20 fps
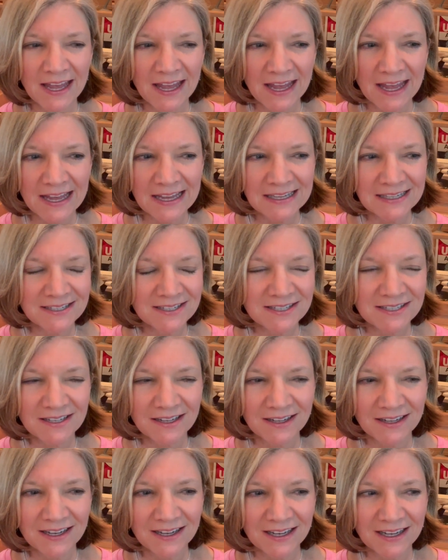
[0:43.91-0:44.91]
And
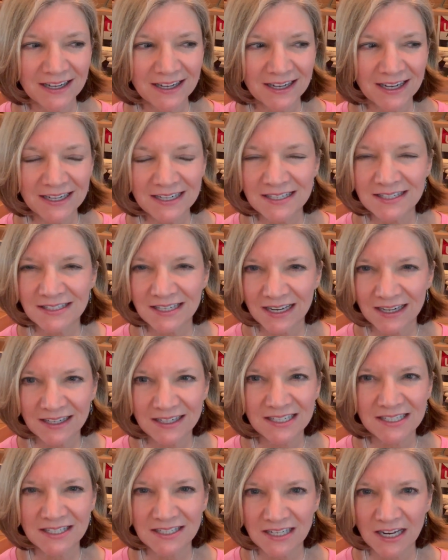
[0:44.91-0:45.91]
I decided
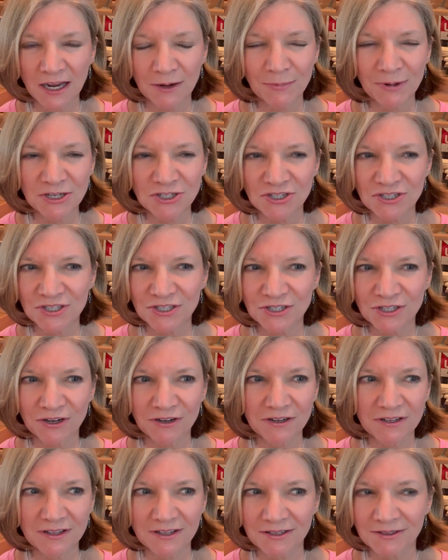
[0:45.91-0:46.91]
it's time I just
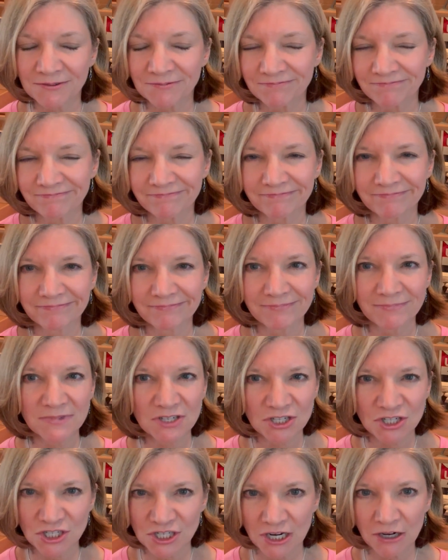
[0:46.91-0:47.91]
started
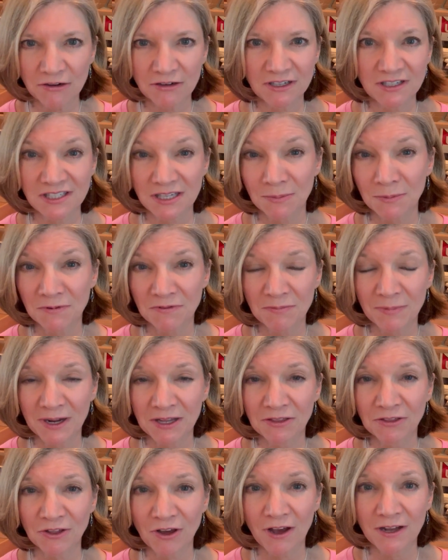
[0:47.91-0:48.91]
sharing some of my
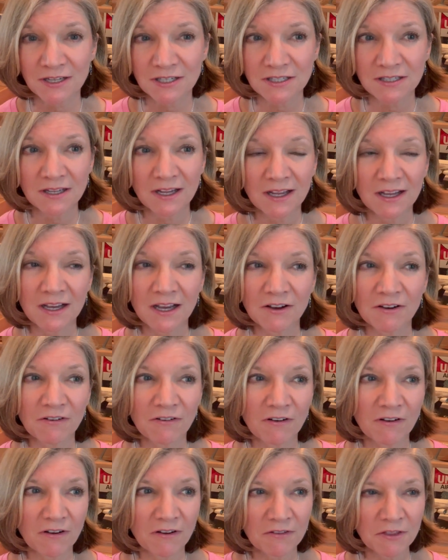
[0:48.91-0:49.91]
thoughts,
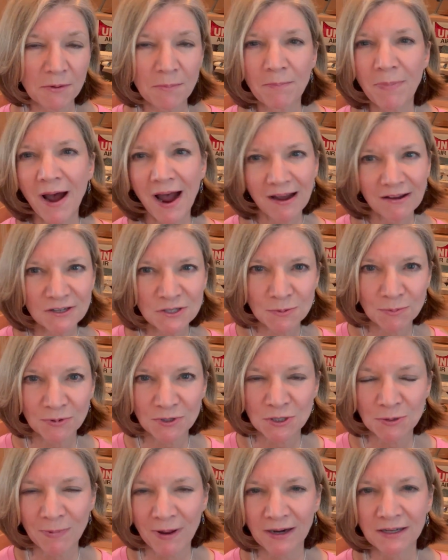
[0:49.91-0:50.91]
the pilot's
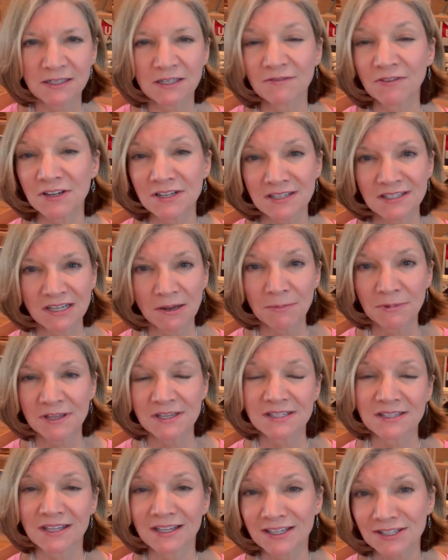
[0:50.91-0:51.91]
perspective on some of these
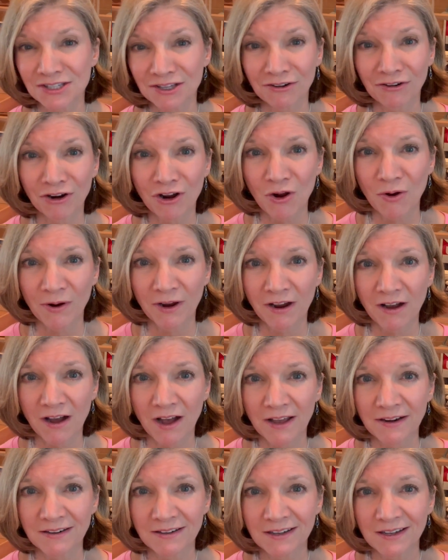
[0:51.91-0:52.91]
things that are going
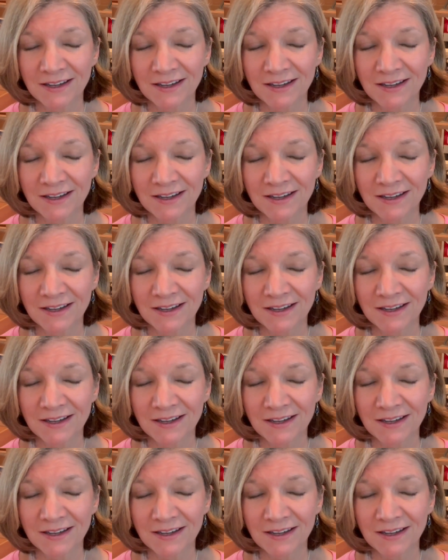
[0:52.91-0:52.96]
on.